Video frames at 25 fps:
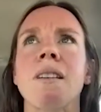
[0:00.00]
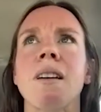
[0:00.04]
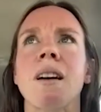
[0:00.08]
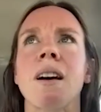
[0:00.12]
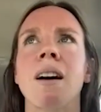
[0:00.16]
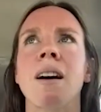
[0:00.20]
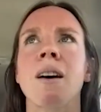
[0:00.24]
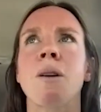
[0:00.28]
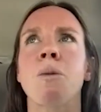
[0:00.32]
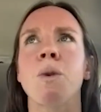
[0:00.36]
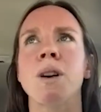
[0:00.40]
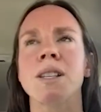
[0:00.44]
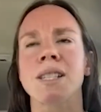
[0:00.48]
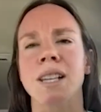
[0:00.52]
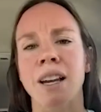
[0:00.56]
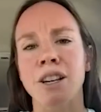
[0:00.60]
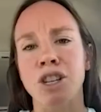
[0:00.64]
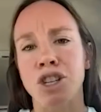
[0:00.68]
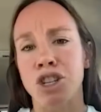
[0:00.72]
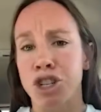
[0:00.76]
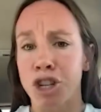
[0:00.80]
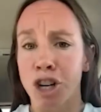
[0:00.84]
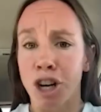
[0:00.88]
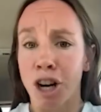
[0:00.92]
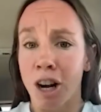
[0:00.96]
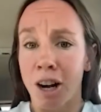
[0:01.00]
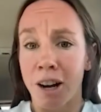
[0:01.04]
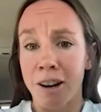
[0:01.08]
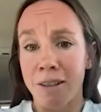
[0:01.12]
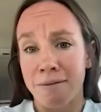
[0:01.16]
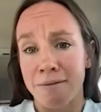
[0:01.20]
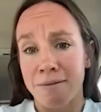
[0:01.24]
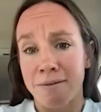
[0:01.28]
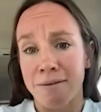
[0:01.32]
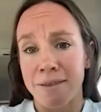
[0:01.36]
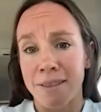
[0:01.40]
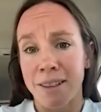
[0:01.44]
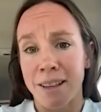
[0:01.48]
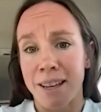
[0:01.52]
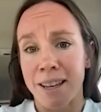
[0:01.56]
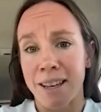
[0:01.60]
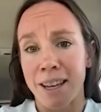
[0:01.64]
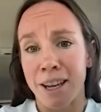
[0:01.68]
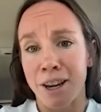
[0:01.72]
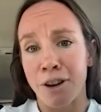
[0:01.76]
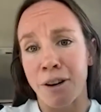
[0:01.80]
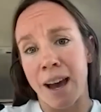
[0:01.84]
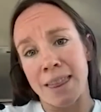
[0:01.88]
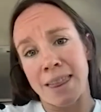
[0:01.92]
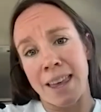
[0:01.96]
was unsure,
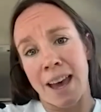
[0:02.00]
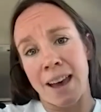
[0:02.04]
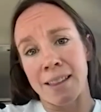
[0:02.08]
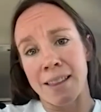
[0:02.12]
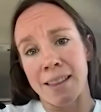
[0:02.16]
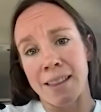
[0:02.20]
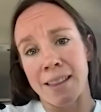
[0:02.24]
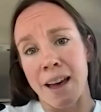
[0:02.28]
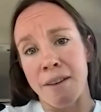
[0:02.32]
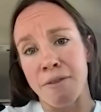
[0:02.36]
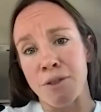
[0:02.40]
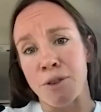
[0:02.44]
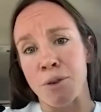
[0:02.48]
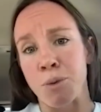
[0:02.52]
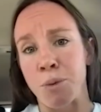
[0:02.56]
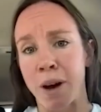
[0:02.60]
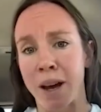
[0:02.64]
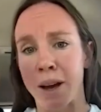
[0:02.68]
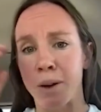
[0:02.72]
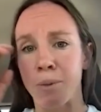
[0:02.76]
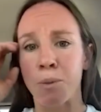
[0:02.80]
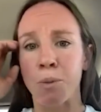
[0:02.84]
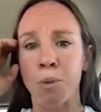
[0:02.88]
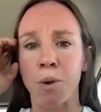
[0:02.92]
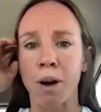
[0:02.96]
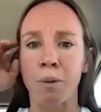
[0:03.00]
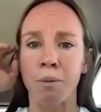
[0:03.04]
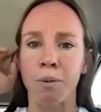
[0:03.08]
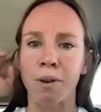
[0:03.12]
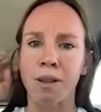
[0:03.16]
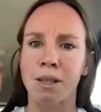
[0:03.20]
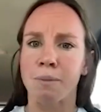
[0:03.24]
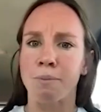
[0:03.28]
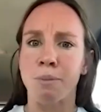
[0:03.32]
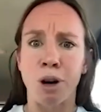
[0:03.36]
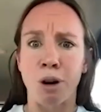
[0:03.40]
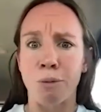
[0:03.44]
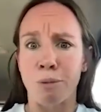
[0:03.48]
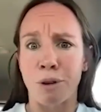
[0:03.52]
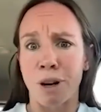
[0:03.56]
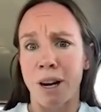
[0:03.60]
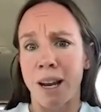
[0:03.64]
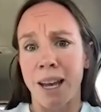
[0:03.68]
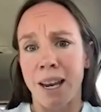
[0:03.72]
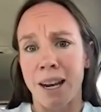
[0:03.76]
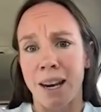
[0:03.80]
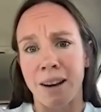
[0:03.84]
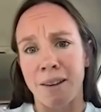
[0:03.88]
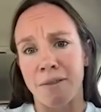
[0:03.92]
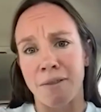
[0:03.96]
at that level, what was
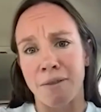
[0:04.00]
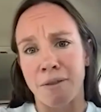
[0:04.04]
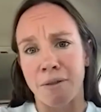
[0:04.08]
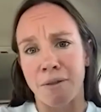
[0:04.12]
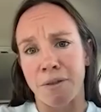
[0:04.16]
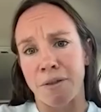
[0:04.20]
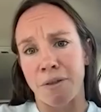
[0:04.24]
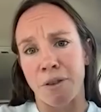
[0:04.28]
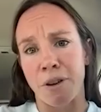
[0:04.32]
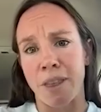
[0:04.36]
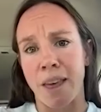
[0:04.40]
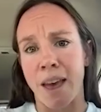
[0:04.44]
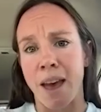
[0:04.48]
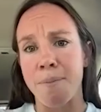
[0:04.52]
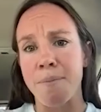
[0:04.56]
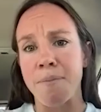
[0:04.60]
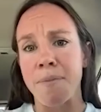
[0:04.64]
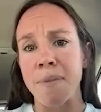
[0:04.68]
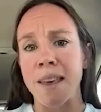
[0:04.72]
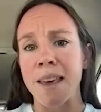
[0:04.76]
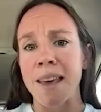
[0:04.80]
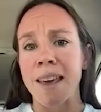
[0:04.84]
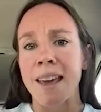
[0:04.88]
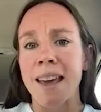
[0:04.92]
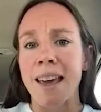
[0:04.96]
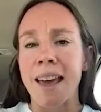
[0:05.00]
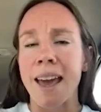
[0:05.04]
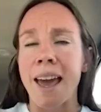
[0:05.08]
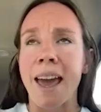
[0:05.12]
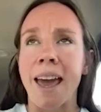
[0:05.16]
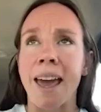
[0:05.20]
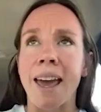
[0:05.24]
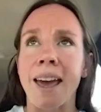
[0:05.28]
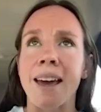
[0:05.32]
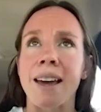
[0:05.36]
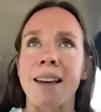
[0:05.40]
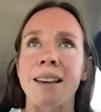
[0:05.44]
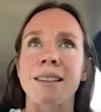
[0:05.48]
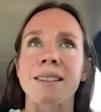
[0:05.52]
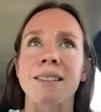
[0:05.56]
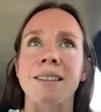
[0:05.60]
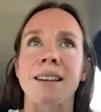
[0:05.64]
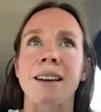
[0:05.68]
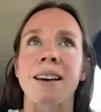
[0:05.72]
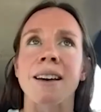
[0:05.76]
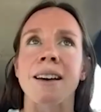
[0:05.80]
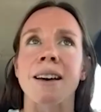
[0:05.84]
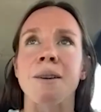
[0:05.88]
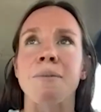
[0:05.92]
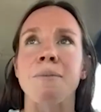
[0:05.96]
appropriate and for them. And
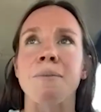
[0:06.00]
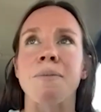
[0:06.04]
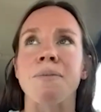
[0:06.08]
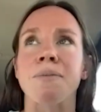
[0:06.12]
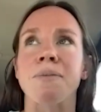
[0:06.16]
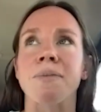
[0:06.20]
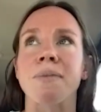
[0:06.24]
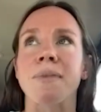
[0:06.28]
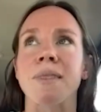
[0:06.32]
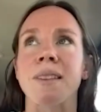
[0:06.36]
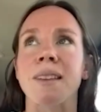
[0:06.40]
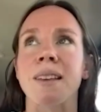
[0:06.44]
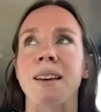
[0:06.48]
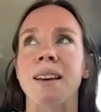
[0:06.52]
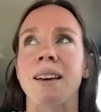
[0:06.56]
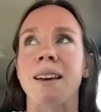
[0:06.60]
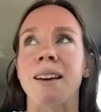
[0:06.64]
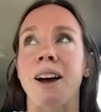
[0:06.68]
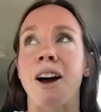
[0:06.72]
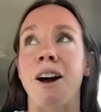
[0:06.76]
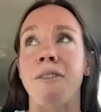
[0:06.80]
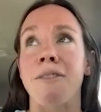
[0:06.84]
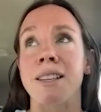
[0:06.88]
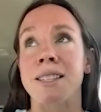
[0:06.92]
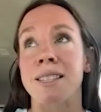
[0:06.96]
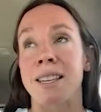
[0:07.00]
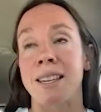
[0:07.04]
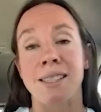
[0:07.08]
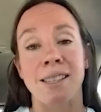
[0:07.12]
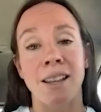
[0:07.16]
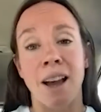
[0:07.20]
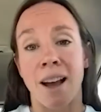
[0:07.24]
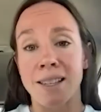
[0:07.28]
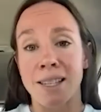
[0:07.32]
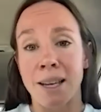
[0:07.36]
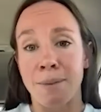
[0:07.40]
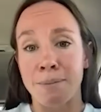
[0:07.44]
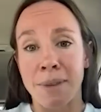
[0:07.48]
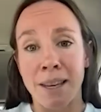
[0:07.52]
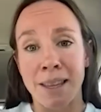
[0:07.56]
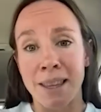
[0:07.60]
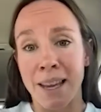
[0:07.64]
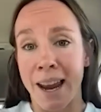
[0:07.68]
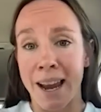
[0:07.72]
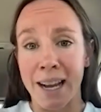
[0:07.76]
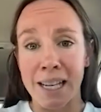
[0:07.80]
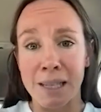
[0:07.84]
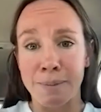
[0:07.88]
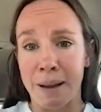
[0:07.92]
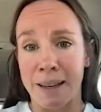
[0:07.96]
obviously it's not something
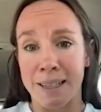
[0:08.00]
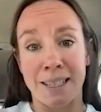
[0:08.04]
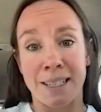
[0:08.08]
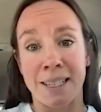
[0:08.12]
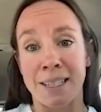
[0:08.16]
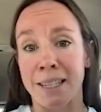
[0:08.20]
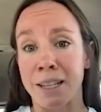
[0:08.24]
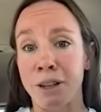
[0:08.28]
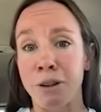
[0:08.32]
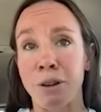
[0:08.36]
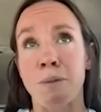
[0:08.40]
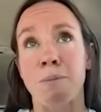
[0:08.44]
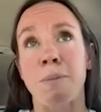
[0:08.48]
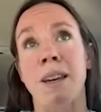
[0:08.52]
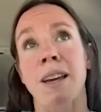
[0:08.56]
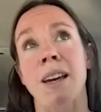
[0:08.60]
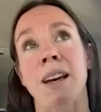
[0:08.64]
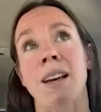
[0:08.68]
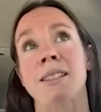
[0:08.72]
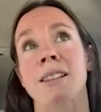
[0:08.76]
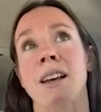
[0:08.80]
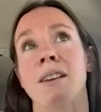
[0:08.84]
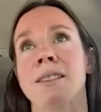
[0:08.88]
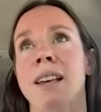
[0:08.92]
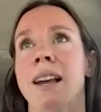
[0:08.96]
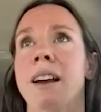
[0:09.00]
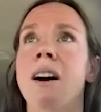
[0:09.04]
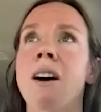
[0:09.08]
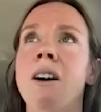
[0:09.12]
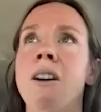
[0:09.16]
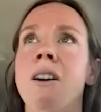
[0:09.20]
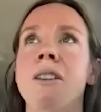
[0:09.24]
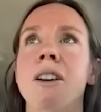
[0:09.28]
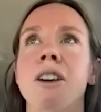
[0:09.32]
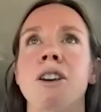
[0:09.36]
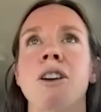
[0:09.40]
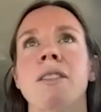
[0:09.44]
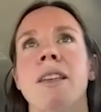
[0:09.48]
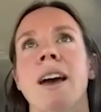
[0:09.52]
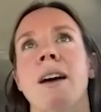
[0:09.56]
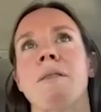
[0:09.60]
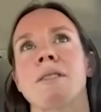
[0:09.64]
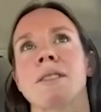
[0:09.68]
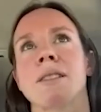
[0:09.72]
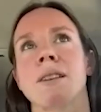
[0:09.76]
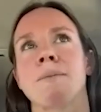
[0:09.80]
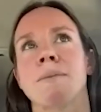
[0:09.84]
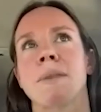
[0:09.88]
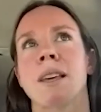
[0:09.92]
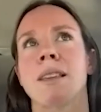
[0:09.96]
that I expected to deal with, because I was like, oh, that
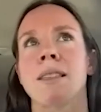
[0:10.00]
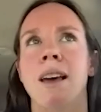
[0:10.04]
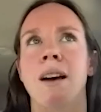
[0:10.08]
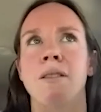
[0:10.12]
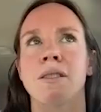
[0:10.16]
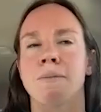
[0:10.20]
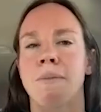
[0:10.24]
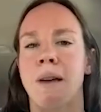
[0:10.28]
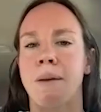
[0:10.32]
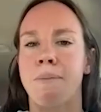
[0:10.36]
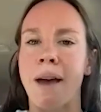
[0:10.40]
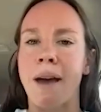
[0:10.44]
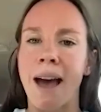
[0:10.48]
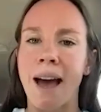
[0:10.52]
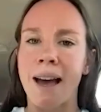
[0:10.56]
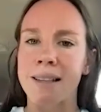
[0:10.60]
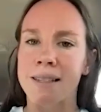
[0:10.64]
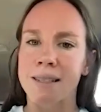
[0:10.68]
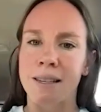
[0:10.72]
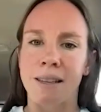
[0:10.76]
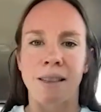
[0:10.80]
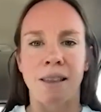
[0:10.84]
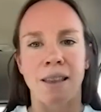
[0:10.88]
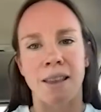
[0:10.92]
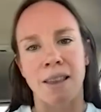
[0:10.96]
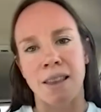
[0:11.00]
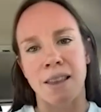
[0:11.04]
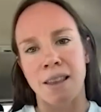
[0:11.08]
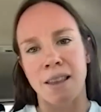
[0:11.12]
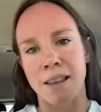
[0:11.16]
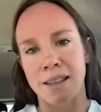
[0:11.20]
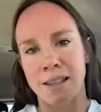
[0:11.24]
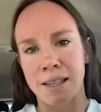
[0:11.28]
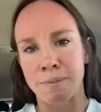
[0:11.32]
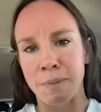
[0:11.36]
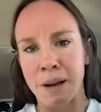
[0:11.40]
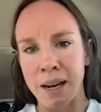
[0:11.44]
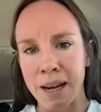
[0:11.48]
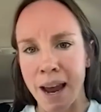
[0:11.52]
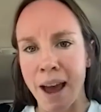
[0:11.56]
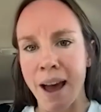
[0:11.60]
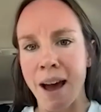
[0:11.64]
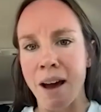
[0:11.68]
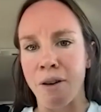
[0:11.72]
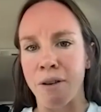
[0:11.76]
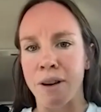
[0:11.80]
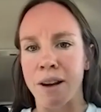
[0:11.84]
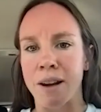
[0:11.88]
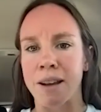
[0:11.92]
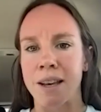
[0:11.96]
was something that was in my past, and then this is me
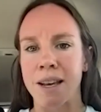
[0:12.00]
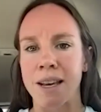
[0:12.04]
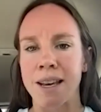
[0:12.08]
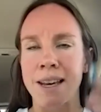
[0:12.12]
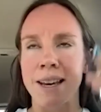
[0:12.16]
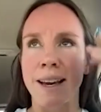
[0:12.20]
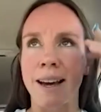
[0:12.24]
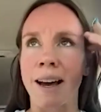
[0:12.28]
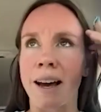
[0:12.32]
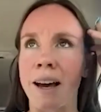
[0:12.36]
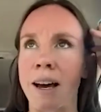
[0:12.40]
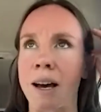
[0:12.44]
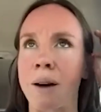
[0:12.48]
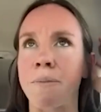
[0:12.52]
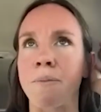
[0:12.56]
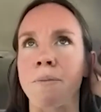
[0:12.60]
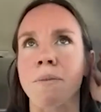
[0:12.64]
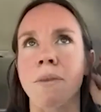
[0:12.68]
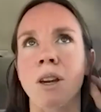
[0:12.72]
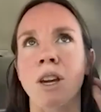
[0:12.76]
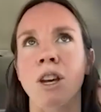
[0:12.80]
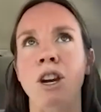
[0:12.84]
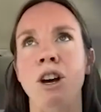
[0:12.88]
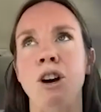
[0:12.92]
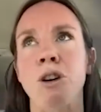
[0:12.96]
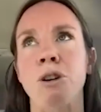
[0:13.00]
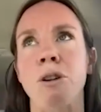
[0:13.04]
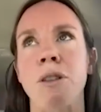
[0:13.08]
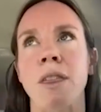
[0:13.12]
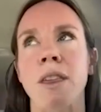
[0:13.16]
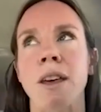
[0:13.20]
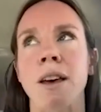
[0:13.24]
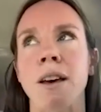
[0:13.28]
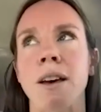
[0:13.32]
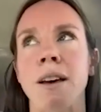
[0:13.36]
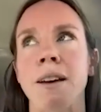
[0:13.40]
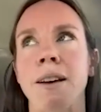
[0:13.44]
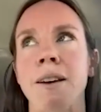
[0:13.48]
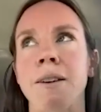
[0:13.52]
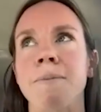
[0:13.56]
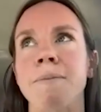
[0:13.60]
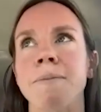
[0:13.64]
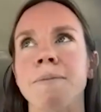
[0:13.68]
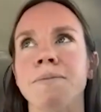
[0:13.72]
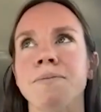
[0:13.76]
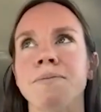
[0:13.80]
now. And the